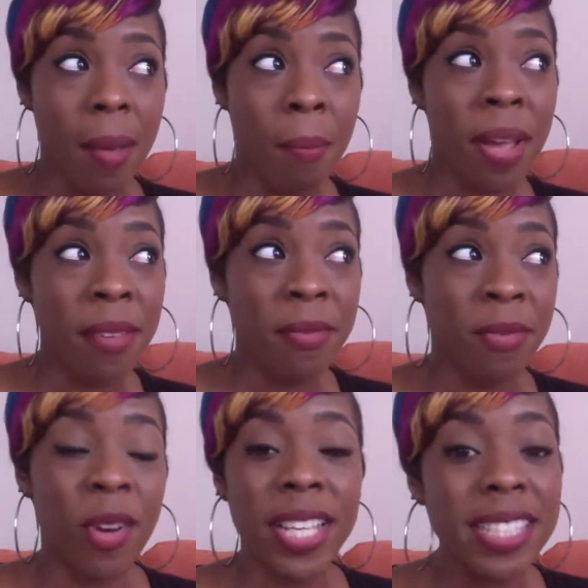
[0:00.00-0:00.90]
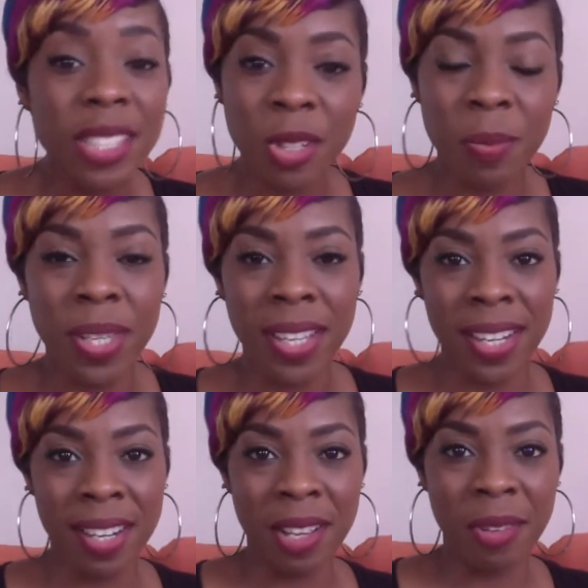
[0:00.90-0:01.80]
my voice isn't gonna be good
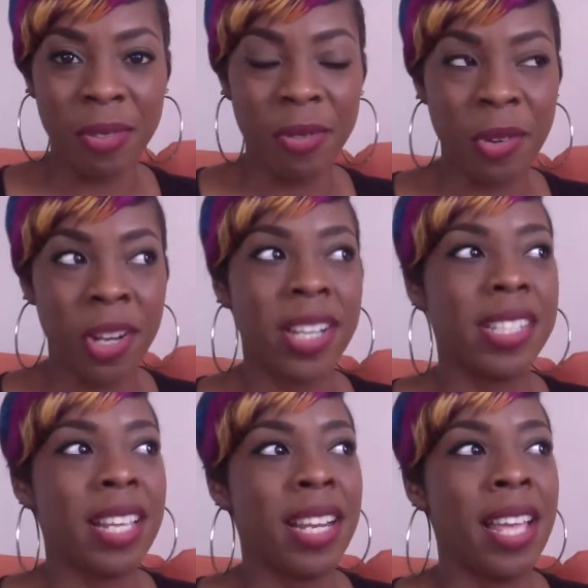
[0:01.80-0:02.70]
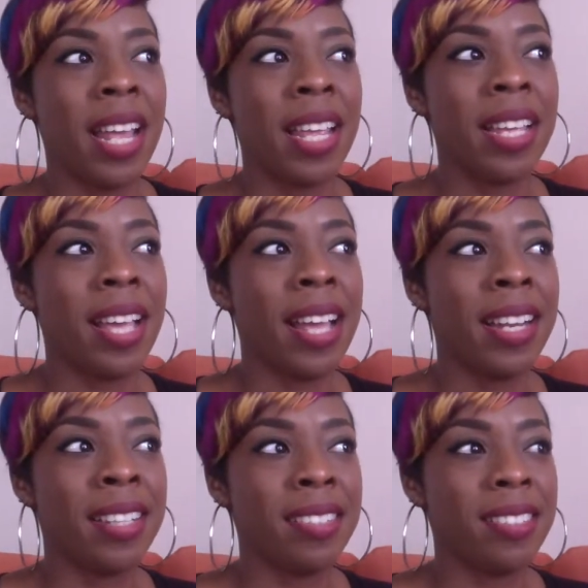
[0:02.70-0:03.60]
enough for Sunday.
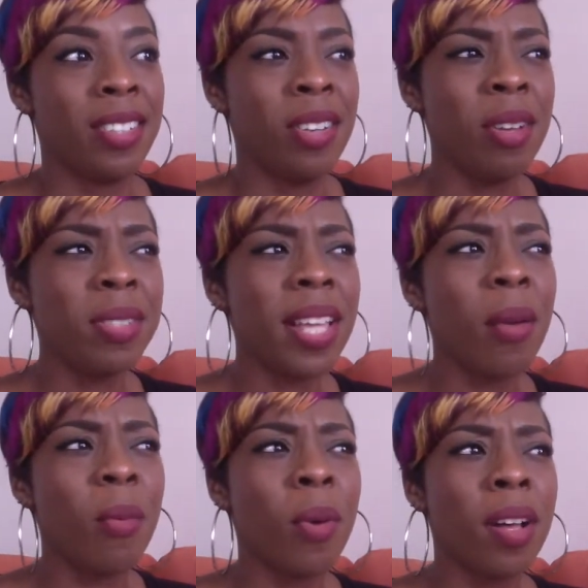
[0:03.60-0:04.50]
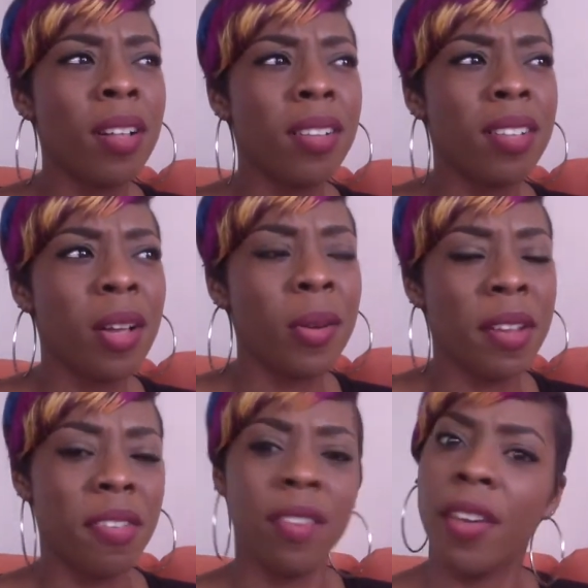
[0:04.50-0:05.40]
And I was like, well, how would
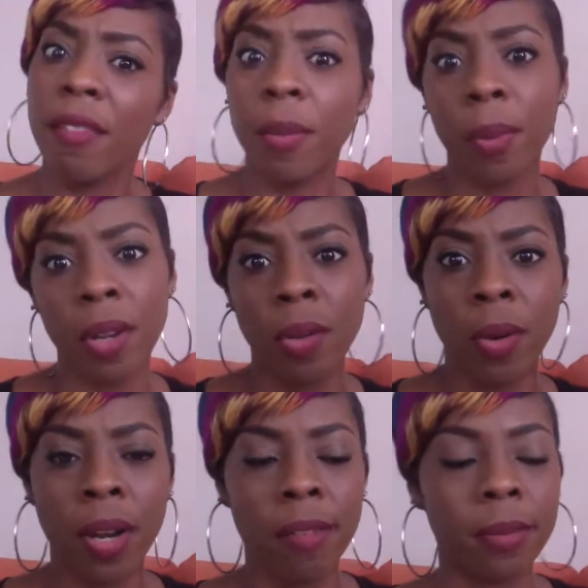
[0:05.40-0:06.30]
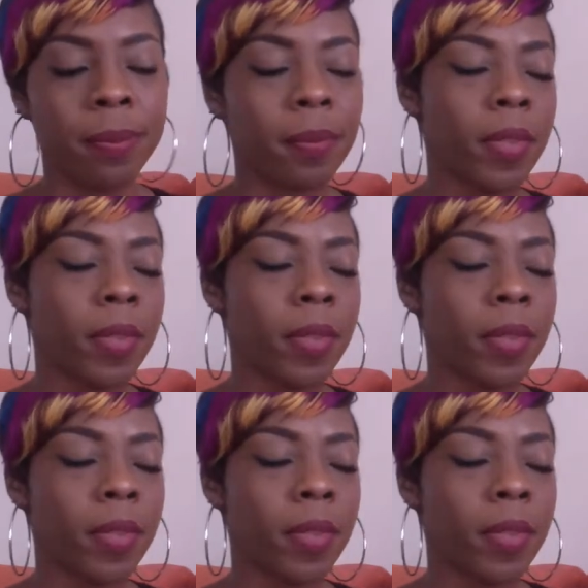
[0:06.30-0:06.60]
I feel if I have to pull out, whatever.